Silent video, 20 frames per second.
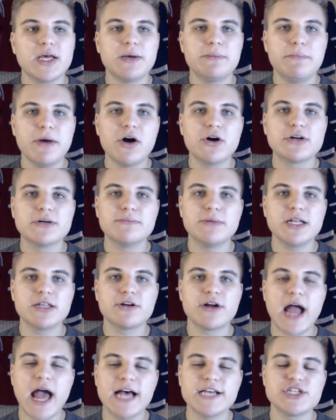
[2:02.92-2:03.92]
Malcolm
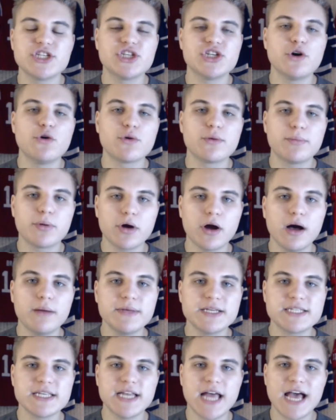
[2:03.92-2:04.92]
Butler has shown
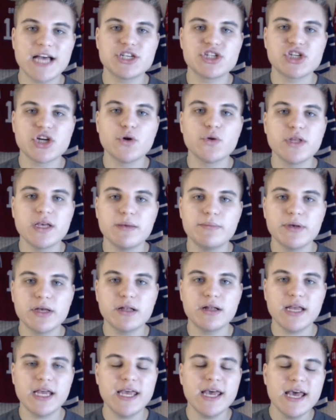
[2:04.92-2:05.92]
promise and has shown the
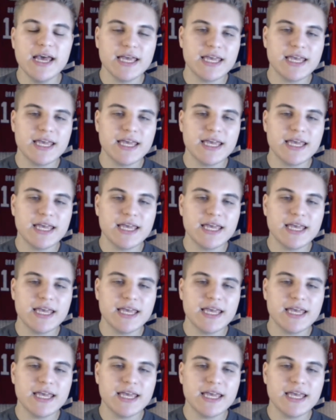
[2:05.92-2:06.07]
ability.